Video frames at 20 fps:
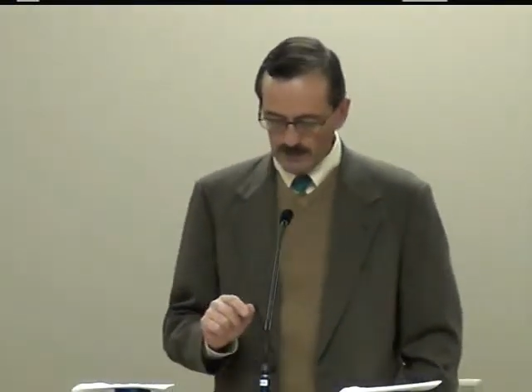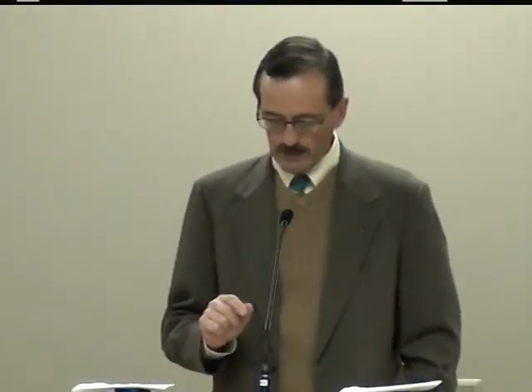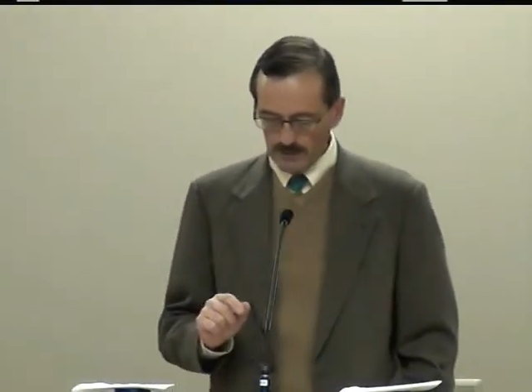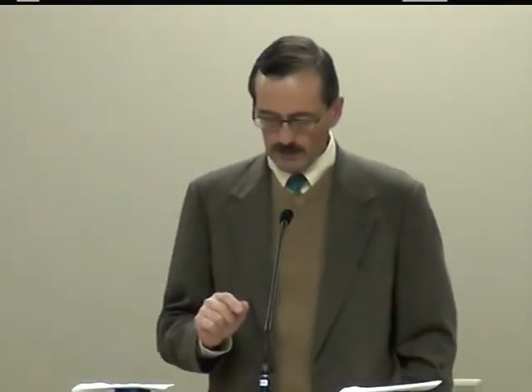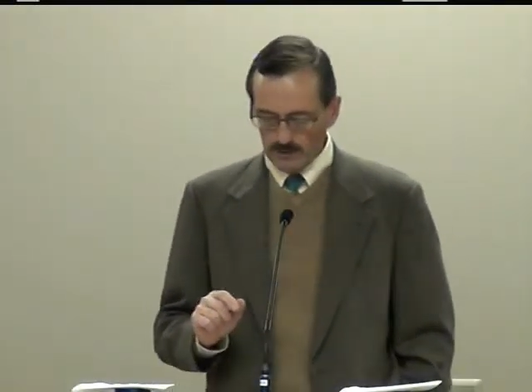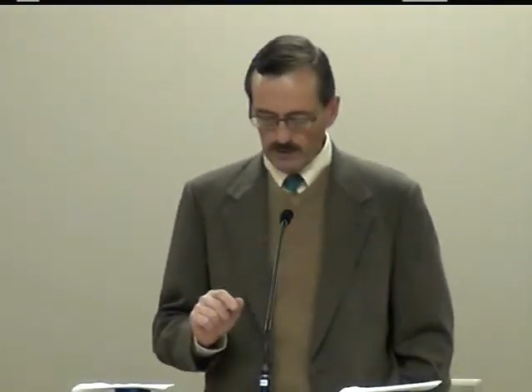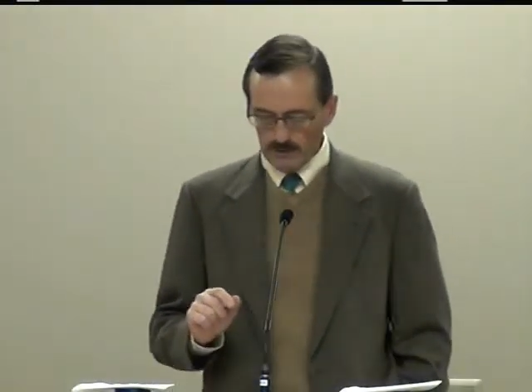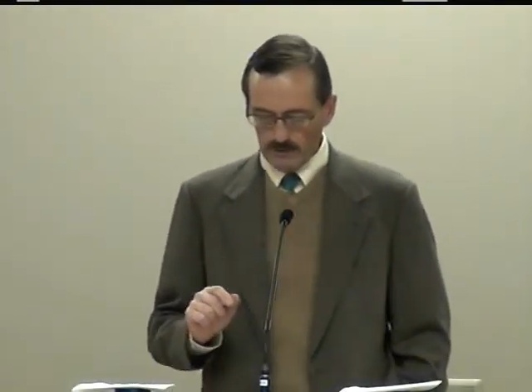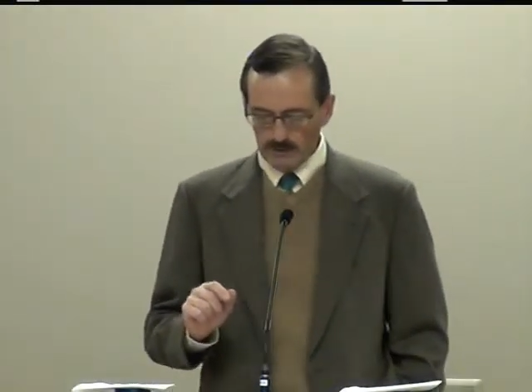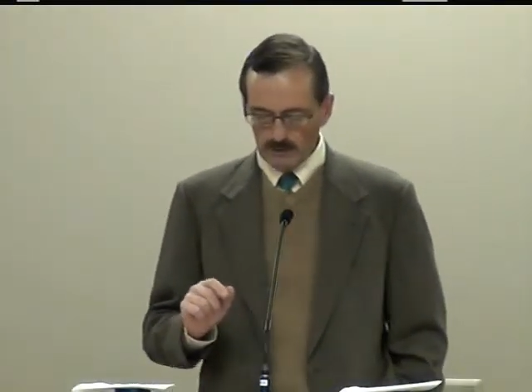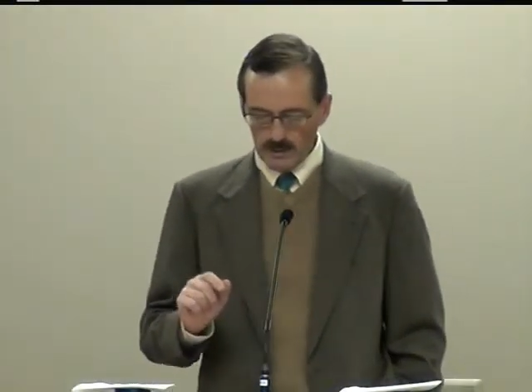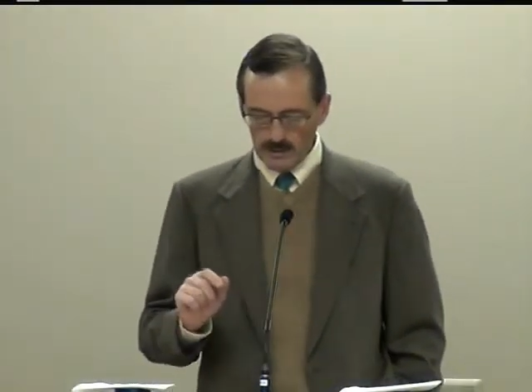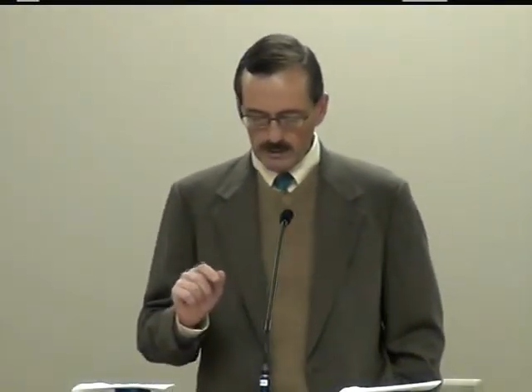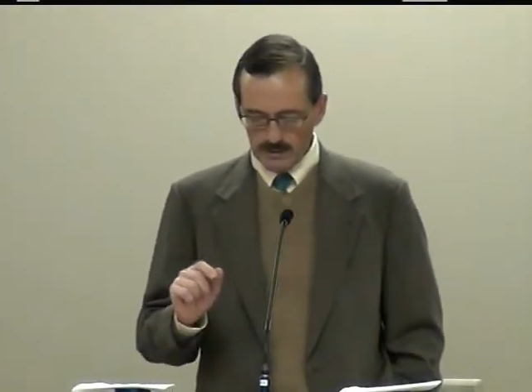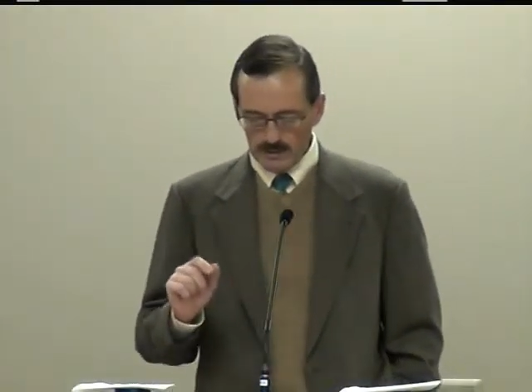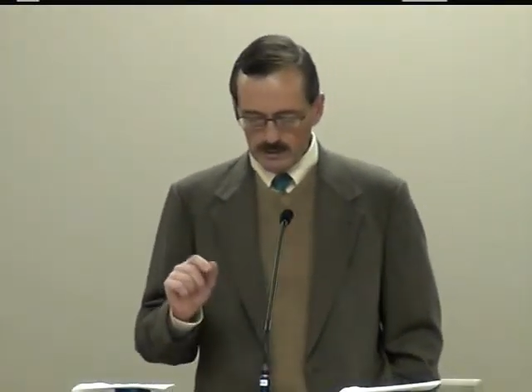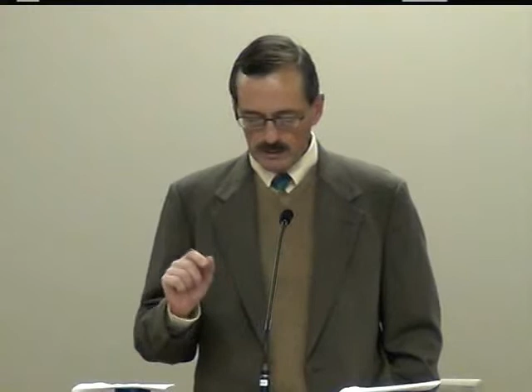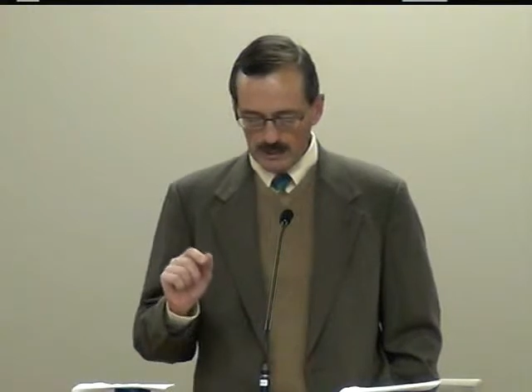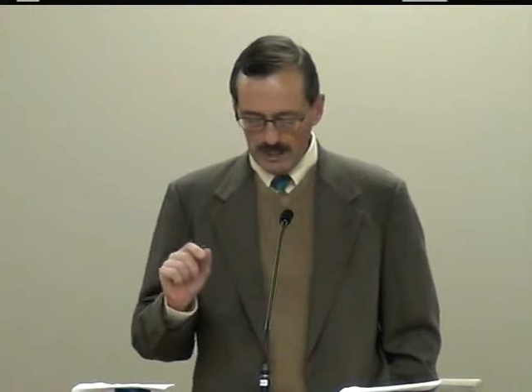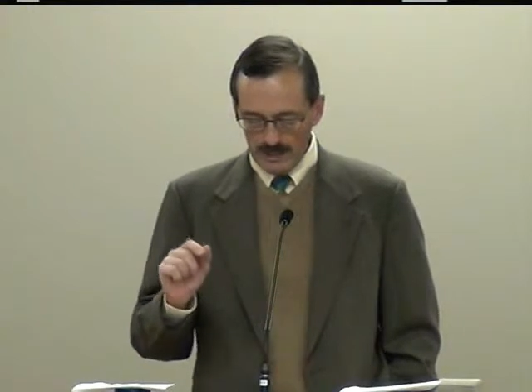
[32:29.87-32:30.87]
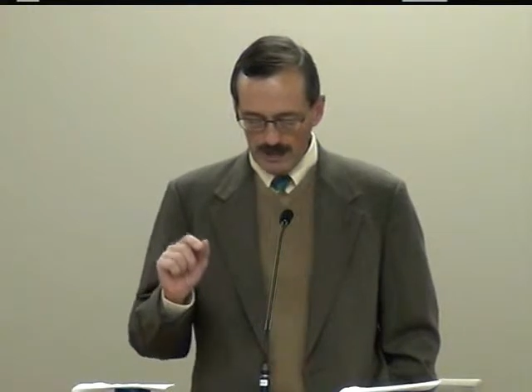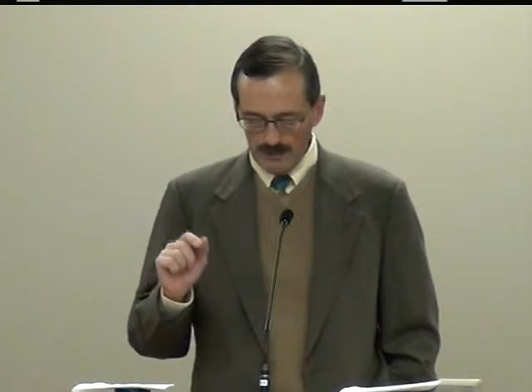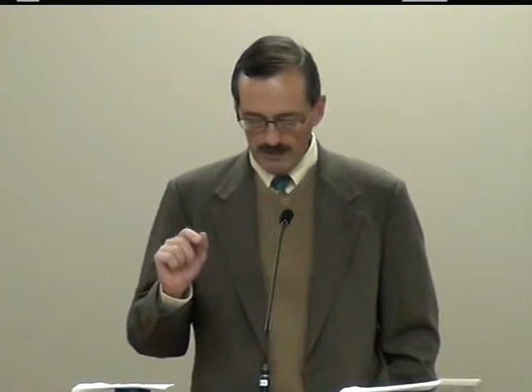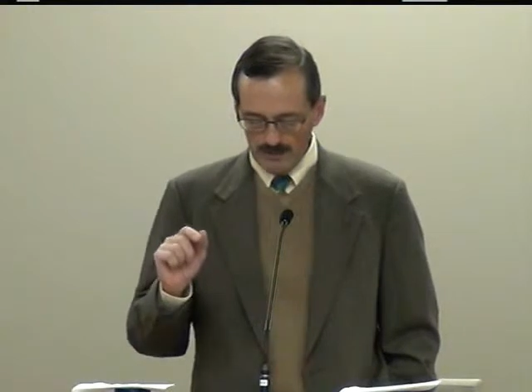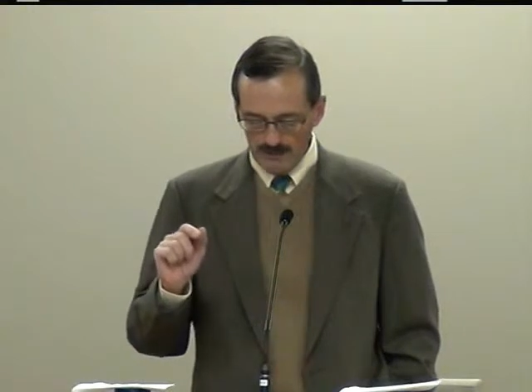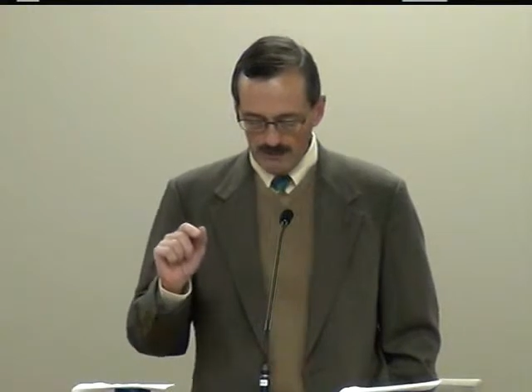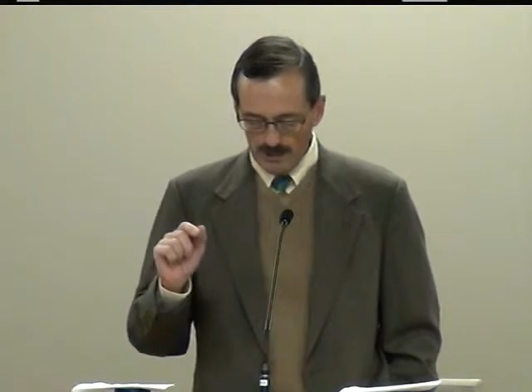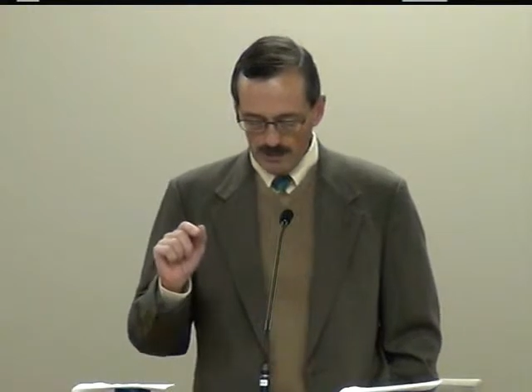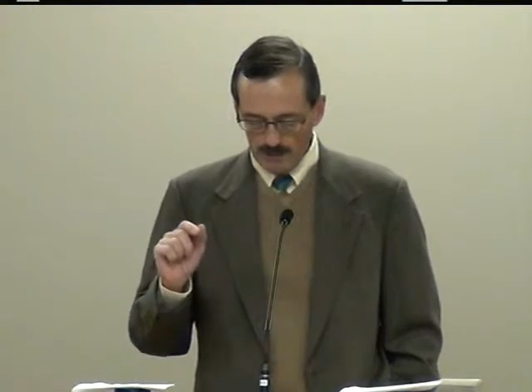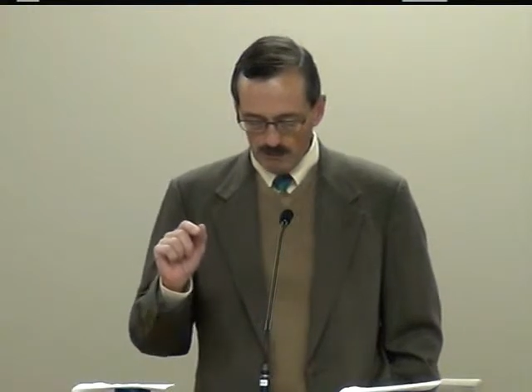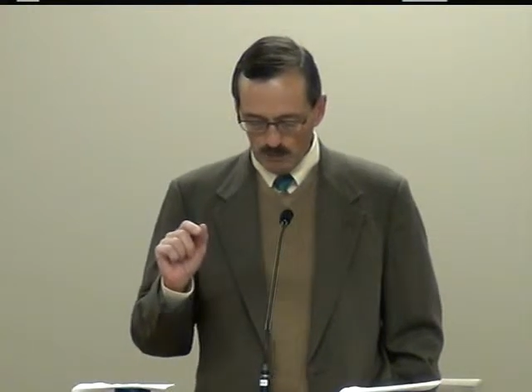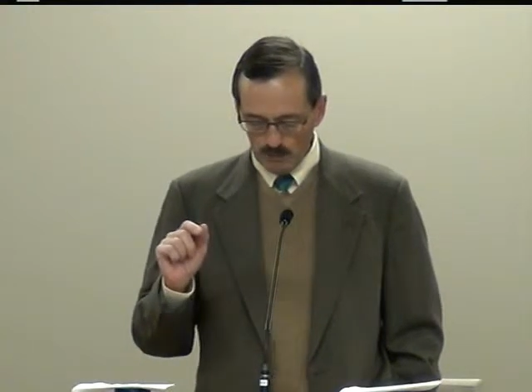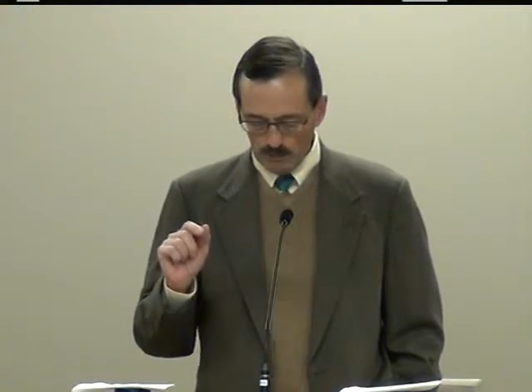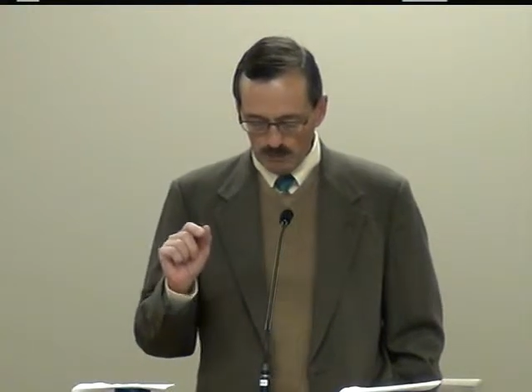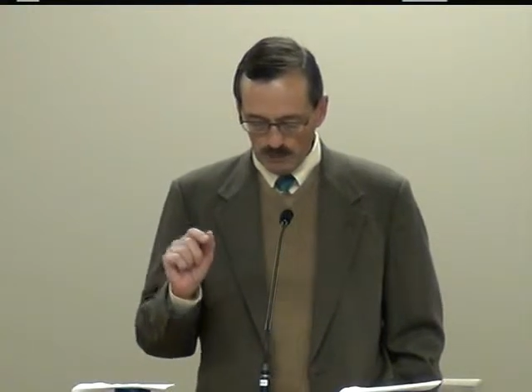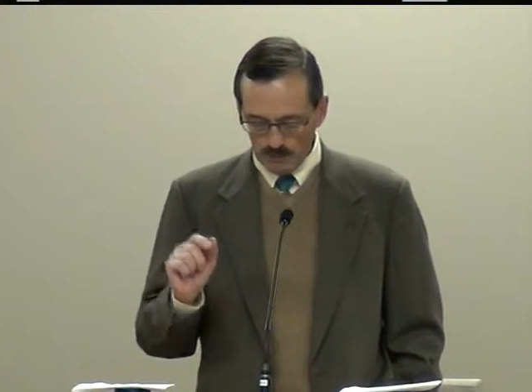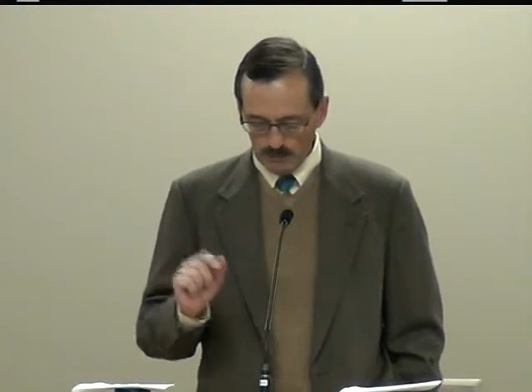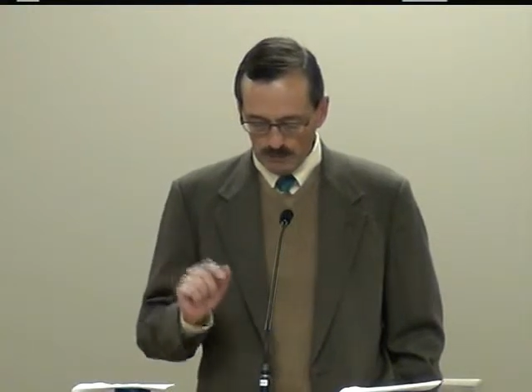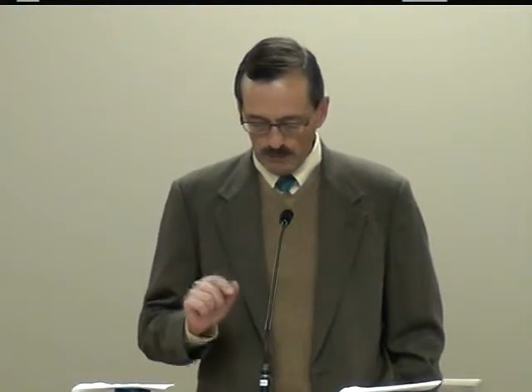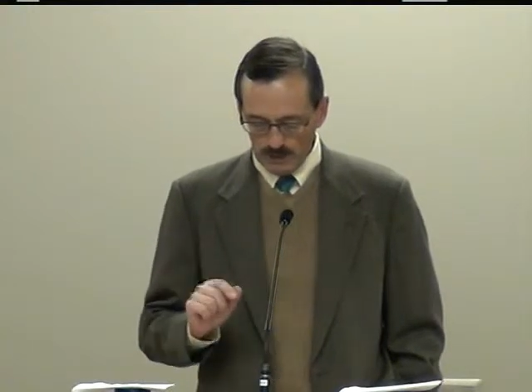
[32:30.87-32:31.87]
to do is that they
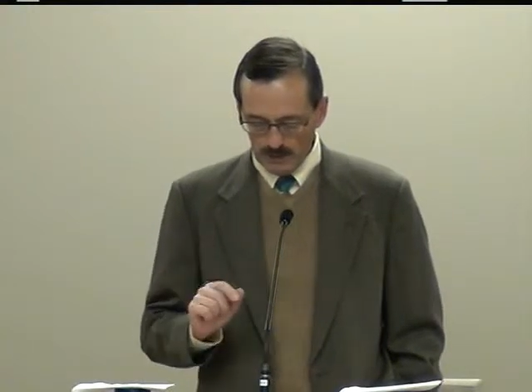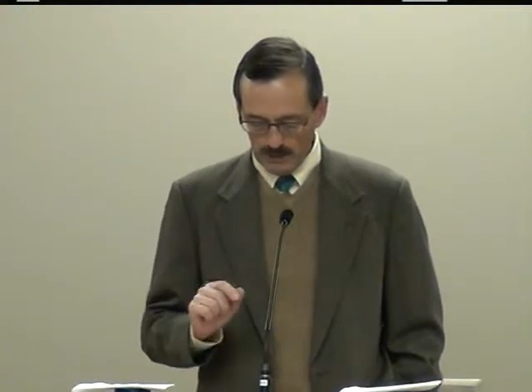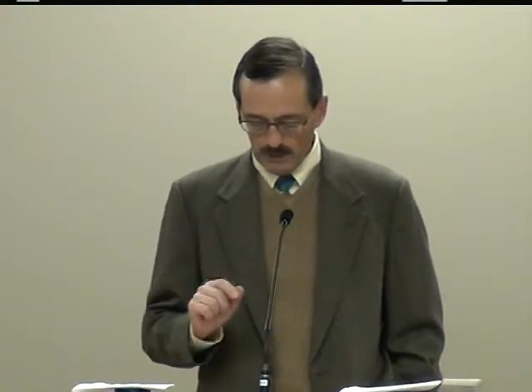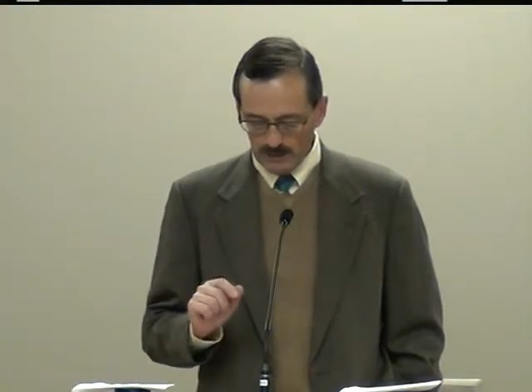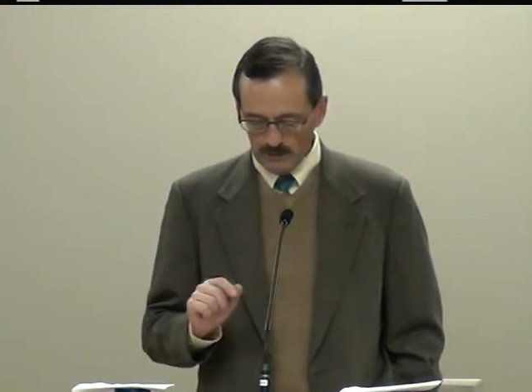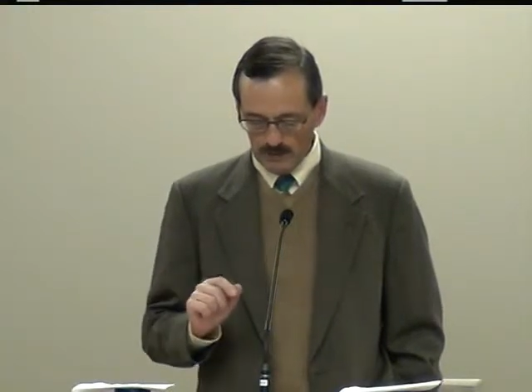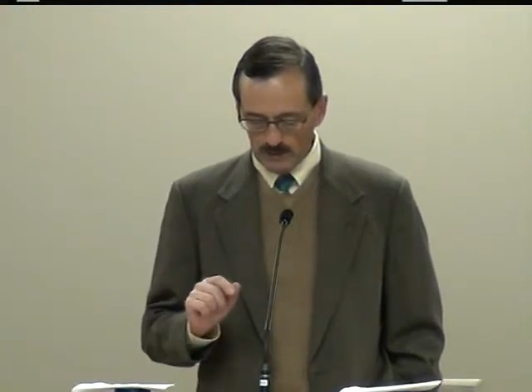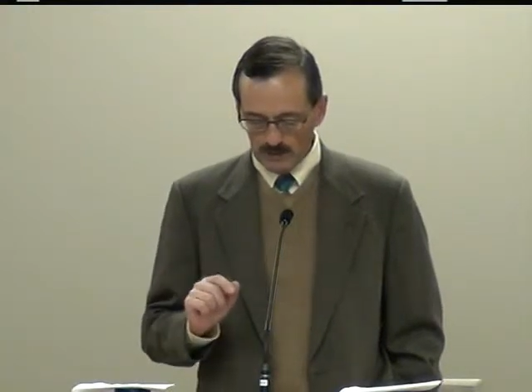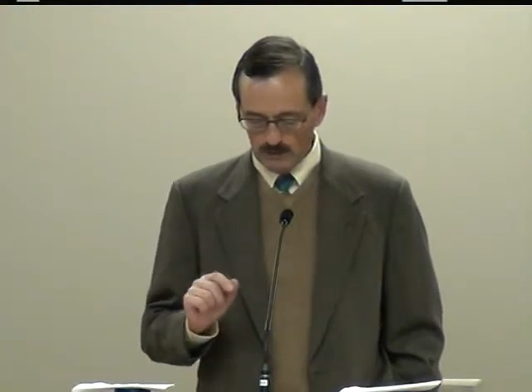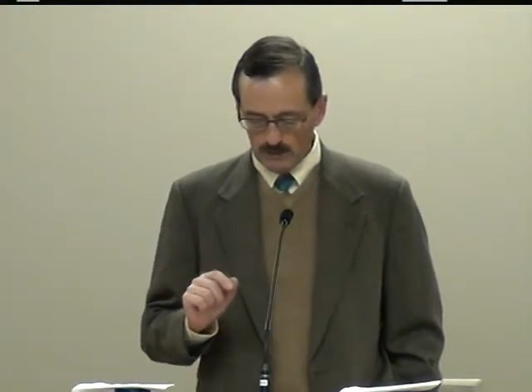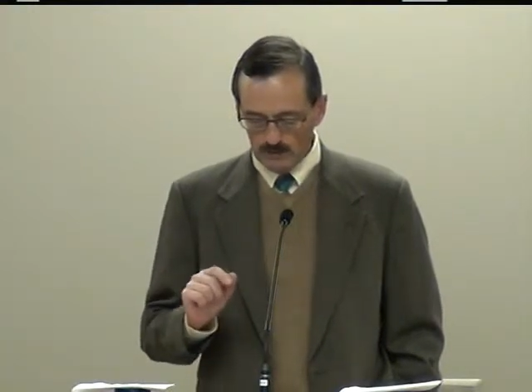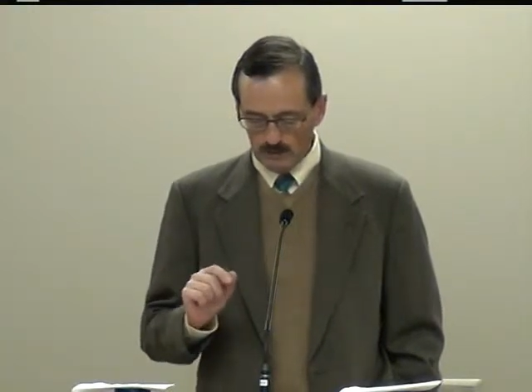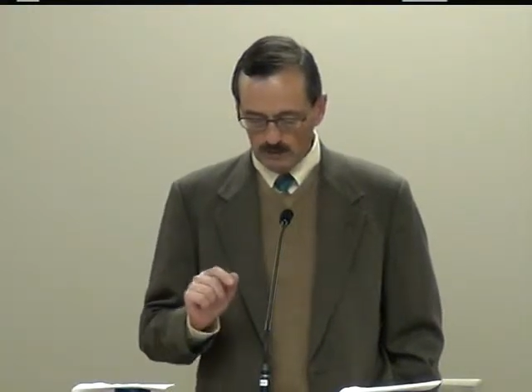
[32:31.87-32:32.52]
were permitted